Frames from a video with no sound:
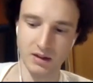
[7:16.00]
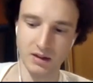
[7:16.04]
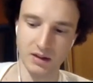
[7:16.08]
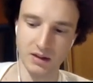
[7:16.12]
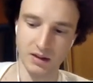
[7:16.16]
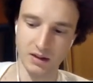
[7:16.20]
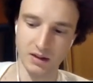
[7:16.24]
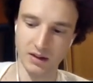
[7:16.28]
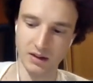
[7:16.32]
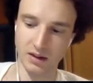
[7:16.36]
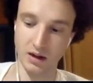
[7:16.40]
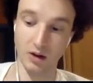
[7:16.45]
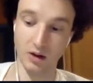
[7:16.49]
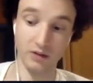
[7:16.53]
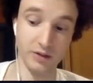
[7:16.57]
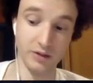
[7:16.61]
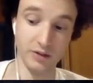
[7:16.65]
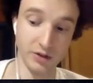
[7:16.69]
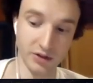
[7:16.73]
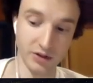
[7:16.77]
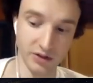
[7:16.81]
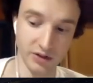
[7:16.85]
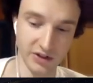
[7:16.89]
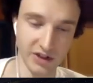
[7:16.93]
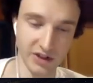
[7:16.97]
However,
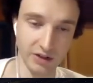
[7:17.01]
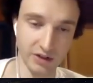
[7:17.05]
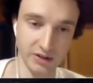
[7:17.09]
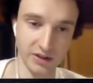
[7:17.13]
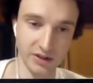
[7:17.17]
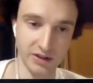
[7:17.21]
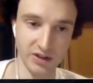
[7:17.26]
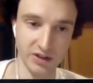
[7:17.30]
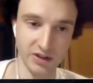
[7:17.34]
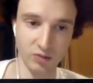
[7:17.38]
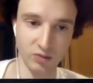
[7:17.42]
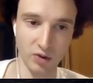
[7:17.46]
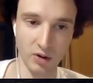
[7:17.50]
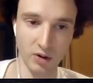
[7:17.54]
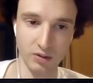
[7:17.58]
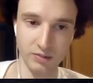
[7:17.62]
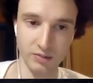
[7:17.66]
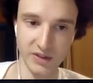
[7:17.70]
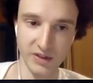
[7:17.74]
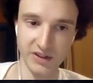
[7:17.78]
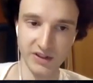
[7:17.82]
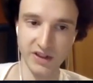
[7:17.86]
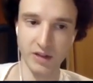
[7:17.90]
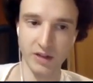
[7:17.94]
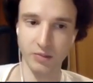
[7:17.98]
it turns out that this
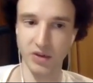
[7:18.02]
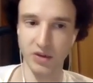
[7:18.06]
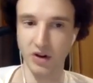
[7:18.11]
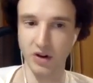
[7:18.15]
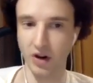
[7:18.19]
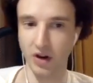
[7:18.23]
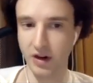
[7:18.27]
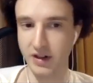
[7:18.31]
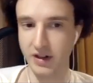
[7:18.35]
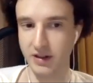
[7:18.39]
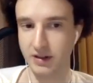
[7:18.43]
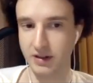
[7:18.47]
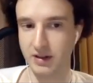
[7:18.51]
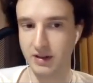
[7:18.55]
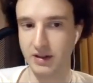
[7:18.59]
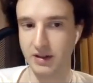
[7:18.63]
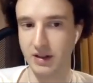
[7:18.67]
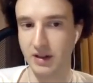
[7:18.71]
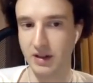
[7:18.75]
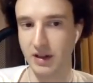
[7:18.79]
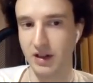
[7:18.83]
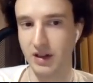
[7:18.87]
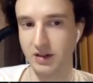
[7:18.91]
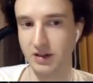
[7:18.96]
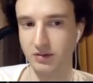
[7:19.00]
problem is NP hard,
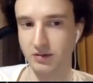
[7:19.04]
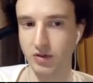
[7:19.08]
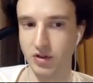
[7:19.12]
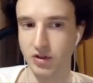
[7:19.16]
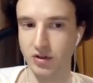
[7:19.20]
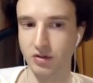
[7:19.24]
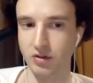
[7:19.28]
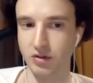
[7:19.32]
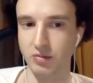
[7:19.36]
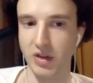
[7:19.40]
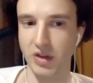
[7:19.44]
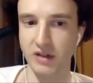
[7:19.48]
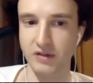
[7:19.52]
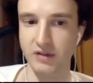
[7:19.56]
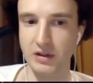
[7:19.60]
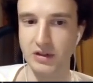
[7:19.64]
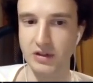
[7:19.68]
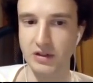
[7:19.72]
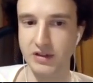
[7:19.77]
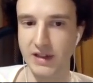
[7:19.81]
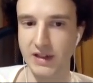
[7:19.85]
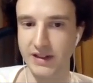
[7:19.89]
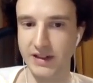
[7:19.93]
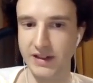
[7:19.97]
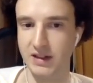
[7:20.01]
as was shown by
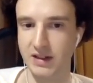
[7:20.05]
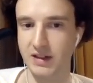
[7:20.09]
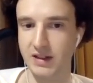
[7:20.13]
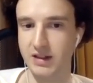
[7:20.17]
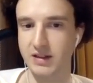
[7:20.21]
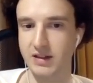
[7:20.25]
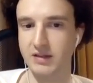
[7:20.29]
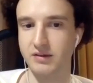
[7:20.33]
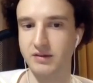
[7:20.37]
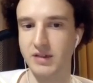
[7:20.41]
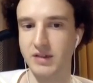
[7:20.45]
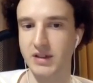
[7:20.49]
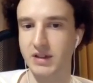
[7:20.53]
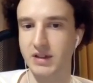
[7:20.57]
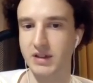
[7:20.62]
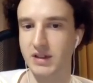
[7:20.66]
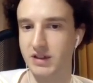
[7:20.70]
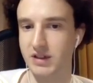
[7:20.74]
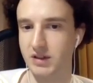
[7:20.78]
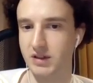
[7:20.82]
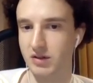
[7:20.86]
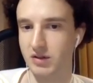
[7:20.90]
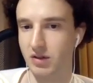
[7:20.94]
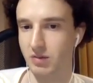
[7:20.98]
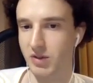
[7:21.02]
Filos-Ratsikas,
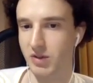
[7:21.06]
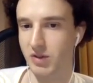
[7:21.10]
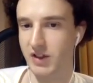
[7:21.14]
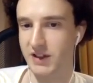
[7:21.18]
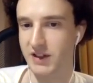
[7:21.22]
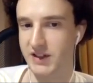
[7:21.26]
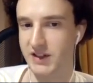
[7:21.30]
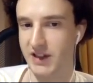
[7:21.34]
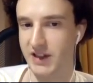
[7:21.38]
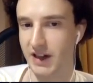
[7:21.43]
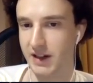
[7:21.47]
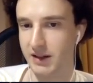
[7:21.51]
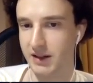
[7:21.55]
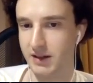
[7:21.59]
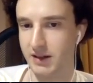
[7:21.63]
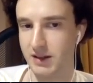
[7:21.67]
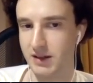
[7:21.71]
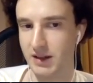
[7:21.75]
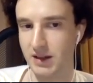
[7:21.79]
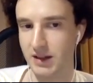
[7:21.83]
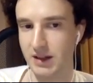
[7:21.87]
Frederiksen, Goldberg, and Zhang.